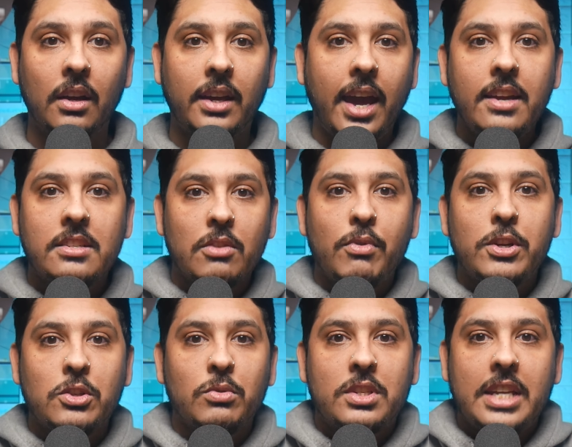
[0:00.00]
Kate's
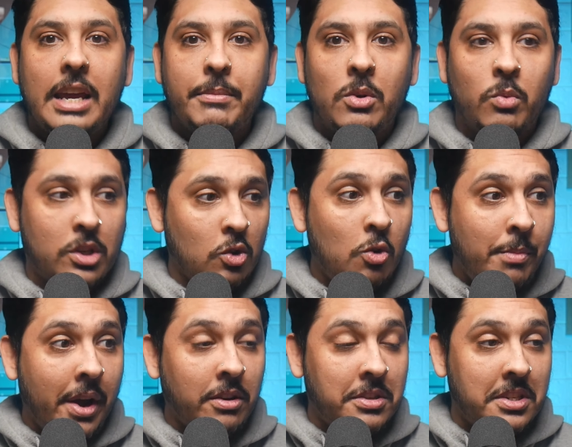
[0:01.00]
original statement was
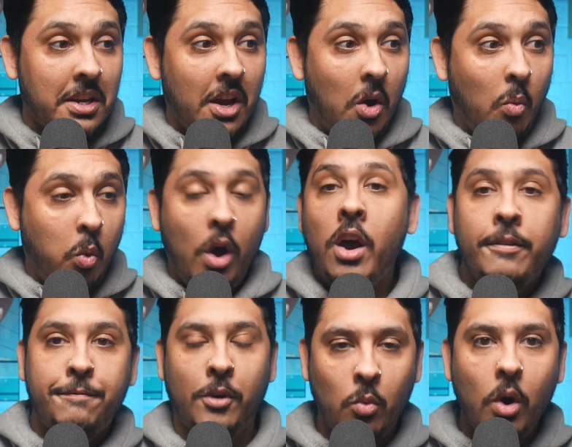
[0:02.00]
almost
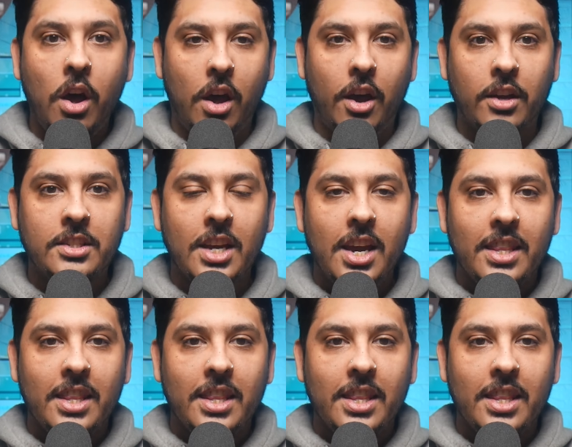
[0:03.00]
word for word